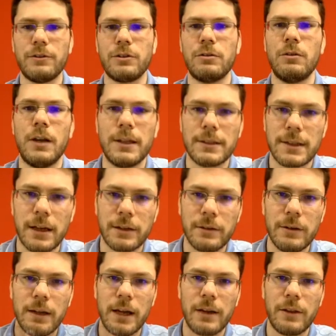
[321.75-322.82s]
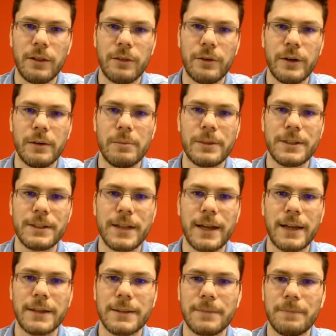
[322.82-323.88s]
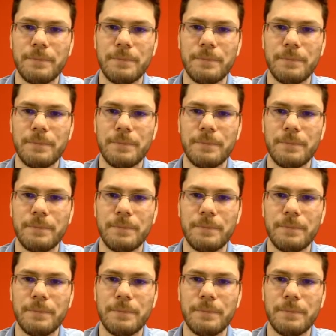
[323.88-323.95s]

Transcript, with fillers: So let's calculate the 30%